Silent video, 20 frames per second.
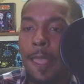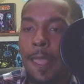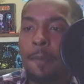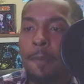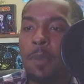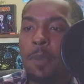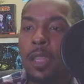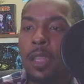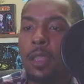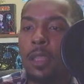
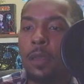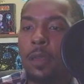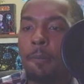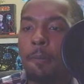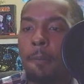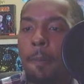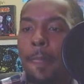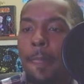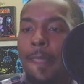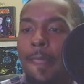
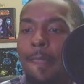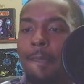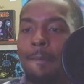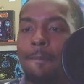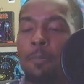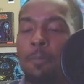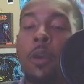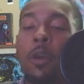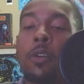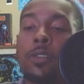meaning
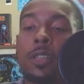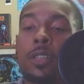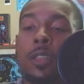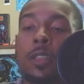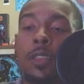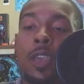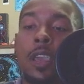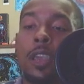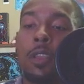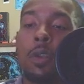personally
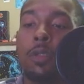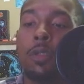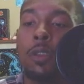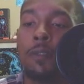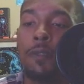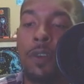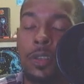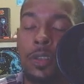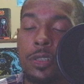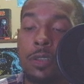they can only
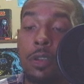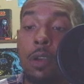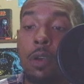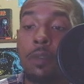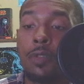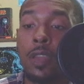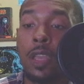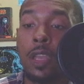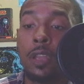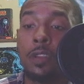function off
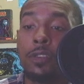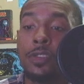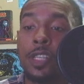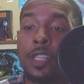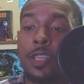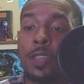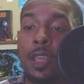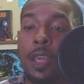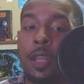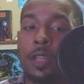the energy
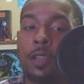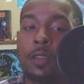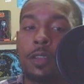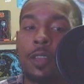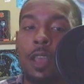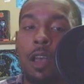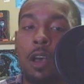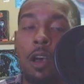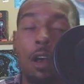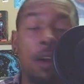that
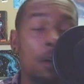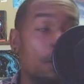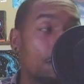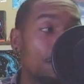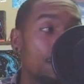of the